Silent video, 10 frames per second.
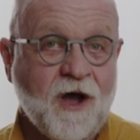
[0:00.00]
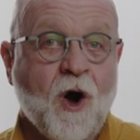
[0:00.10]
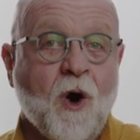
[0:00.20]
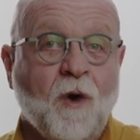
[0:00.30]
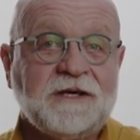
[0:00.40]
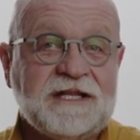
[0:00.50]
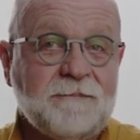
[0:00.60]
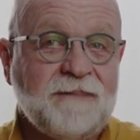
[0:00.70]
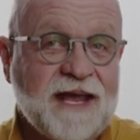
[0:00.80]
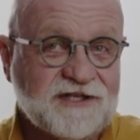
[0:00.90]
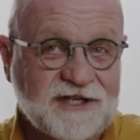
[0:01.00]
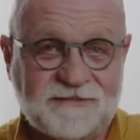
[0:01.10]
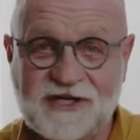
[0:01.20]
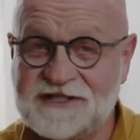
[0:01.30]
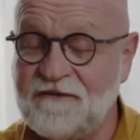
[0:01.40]
Holding the
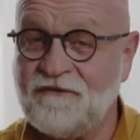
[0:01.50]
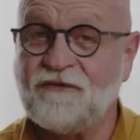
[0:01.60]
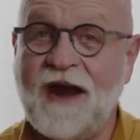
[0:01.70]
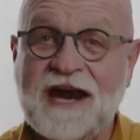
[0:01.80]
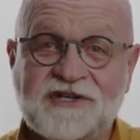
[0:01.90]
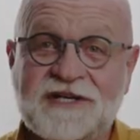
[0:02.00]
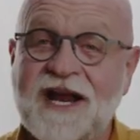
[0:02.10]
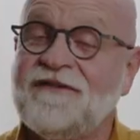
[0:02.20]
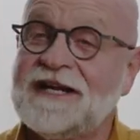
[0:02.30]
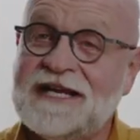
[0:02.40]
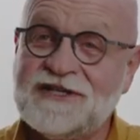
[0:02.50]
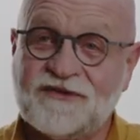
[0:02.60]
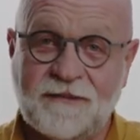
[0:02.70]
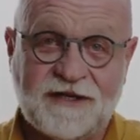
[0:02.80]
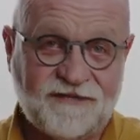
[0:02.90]
pendulum just a fraction of an
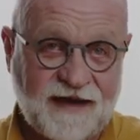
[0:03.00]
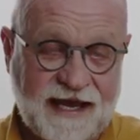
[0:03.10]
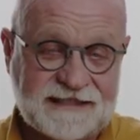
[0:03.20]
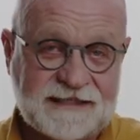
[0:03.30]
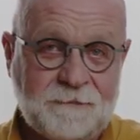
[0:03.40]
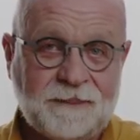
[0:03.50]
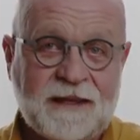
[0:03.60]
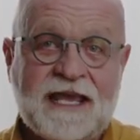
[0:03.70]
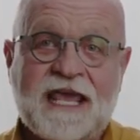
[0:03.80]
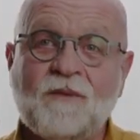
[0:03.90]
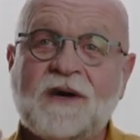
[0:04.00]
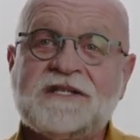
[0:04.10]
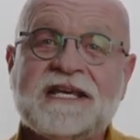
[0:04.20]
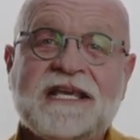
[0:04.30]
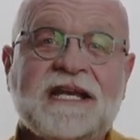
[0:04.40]
inch from his face, he
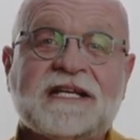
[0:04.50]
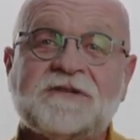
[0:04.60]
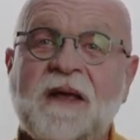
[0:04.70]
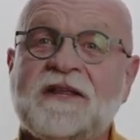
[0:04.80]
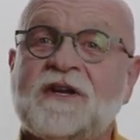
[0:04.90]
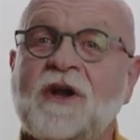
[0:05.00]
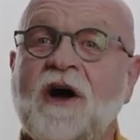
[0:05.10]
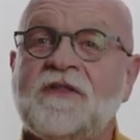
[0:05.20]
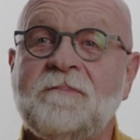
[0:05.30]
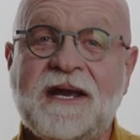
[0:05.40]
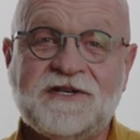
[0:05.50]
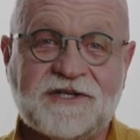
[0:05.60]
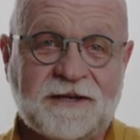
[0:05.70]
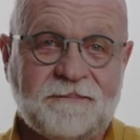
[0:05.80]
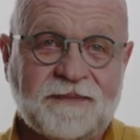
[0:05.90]
once again explained the law of the
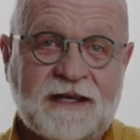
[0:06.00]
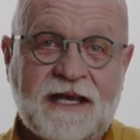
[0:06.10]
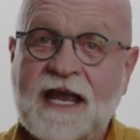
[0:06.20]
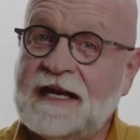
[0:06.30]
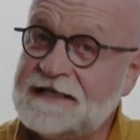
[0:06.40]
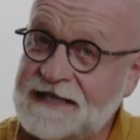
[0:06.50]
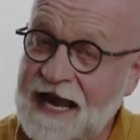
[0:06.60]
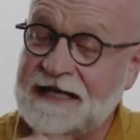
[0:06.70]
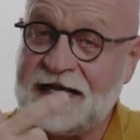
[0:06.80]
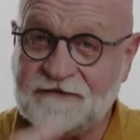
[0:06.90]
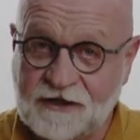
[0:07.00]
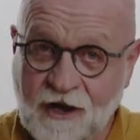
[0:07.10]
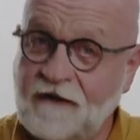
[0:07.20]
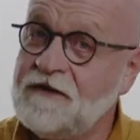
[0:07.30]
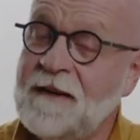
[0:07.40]
pendulum. And he said, If the
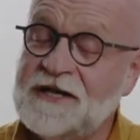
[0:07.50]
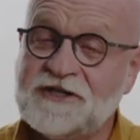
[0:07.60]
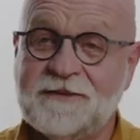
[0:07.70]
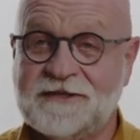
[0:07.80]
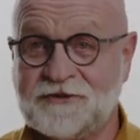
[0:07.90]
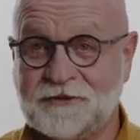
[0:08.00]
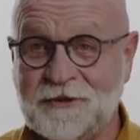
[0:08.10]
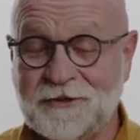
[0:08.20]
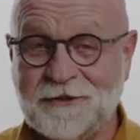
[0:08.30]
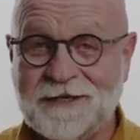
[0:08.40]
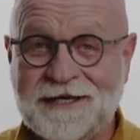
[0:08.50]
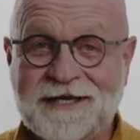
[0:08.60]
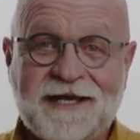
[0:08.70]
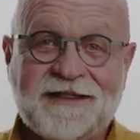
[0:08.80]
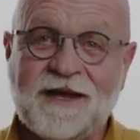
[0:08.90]
law of the pendulum is true,
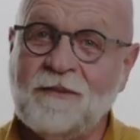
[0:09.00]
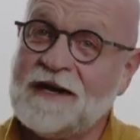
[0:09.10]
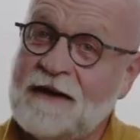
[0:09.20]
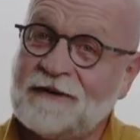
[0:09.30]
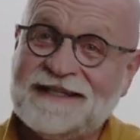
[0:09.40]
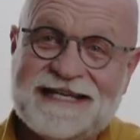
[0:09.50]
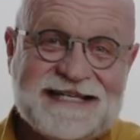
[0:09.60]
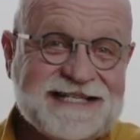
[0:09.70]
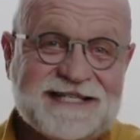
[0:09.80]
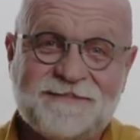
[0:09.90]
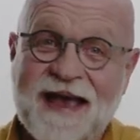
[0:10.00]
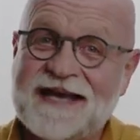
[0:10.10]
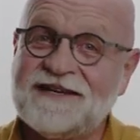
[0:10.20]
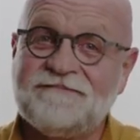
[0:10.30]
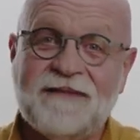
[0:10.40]
then when I release this
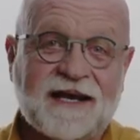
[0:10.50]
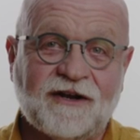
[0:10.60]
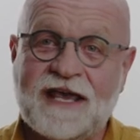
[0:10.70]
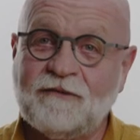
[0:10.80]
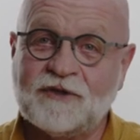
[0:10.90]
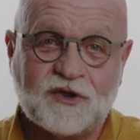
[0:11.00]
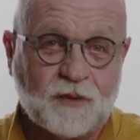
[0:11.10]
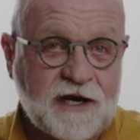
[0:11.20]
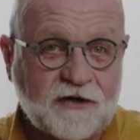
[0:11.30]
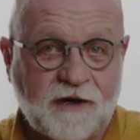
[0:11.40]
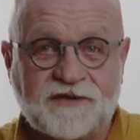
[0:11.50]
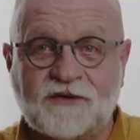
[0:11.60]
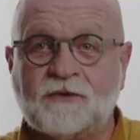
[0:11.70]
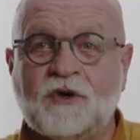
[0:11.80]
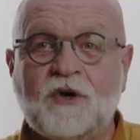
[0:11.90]
mass of metal, it will swing across
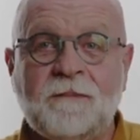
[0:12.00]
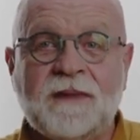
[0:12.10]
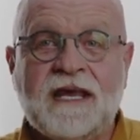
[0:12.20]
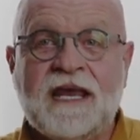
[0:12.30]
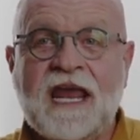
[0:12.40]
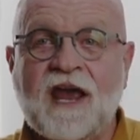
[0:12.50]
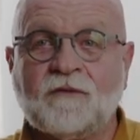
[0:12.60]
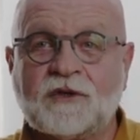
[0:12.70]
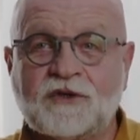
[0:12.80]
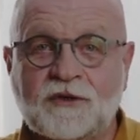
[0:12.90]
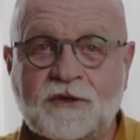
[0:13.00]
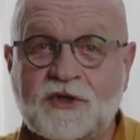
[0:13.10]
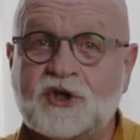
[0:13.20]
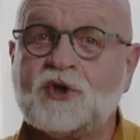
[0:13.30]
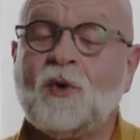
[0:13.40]
the room and return
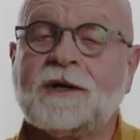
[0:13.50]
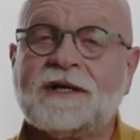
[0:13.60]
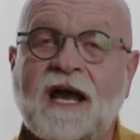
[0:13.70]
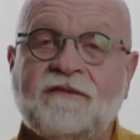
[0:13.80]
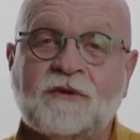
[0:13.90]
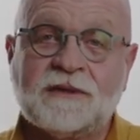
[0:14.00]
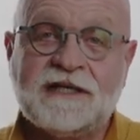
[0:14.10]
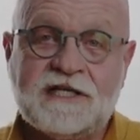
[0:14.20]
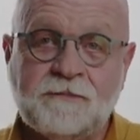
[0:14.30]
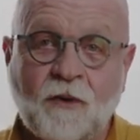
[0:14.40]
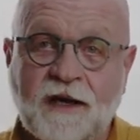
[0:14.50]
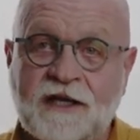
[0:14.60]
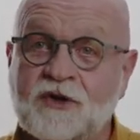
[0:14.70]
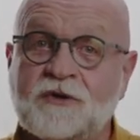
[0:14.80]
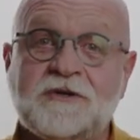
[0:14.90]
short of the release
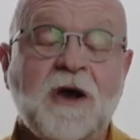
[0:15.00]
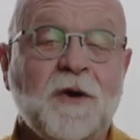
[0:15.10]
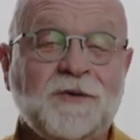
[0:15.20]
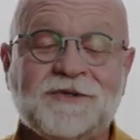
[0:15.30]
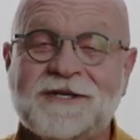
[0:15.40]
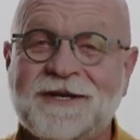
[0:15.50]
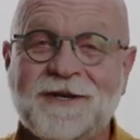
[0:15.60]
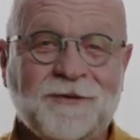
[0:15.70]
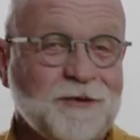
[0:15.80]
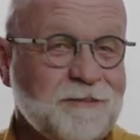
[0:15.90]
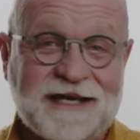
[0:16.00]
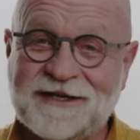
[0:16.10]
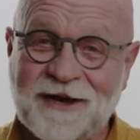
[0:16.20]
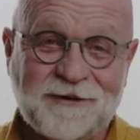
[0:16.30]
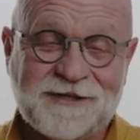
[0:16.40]
point. Your nose will be
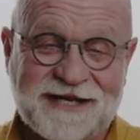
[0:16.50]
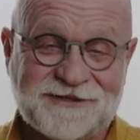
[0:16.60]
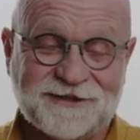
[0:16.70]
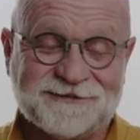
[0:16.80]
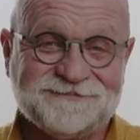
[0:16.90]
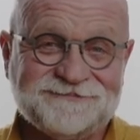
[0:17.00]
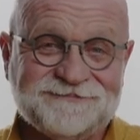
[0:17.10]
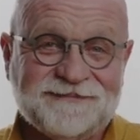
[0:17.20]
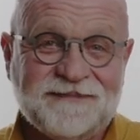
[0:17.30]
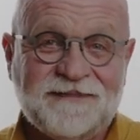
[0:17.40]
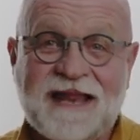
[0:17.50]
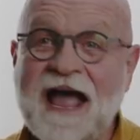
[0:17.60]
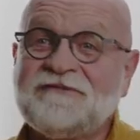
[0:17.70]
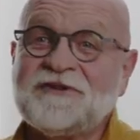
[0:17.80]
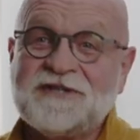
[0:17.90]
in no danger. Now,
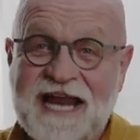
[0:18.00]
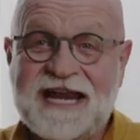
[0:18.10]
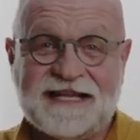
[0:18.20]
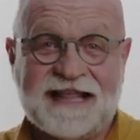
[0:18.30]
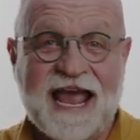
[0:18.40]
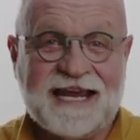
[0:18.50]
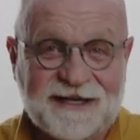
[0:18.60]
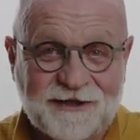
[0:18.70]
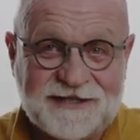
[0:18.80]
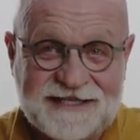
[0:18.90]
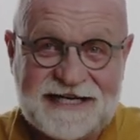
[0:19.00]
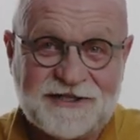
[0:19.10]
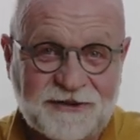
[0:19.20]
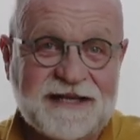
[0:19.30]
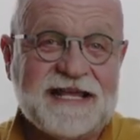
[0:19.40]
after stating that, he looked the
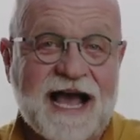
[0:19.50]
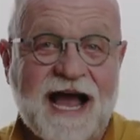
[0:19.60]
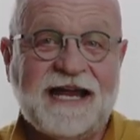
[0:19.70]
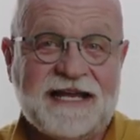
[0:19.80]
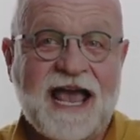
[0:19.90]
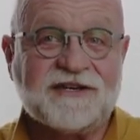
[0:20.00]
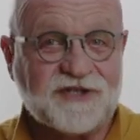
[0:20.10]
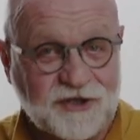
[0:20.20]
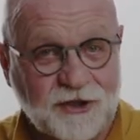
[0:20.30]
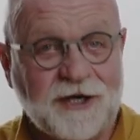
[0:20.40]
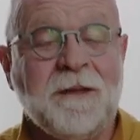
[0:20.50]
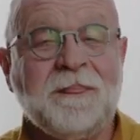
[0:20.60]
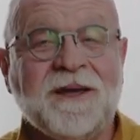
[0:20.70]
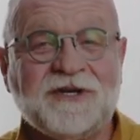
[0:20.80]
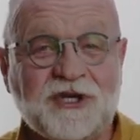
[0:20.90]
teacher in the eye and he asked, Sir,
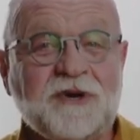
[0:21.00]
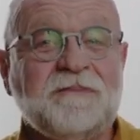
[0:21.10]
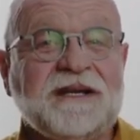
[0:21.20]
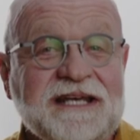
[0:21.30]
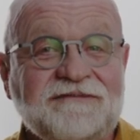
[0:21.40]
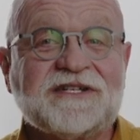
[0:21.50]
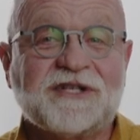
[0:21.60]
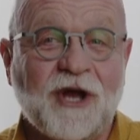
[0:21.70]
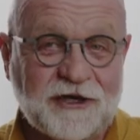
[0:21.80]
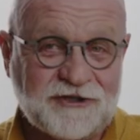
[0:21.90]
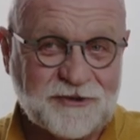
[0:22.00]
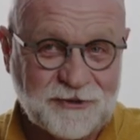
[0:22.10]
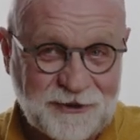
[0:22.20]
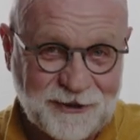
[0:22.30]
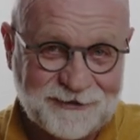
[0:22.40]
do you believe this law is
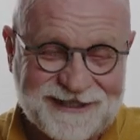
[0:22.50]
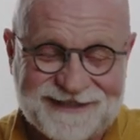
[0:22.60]
true?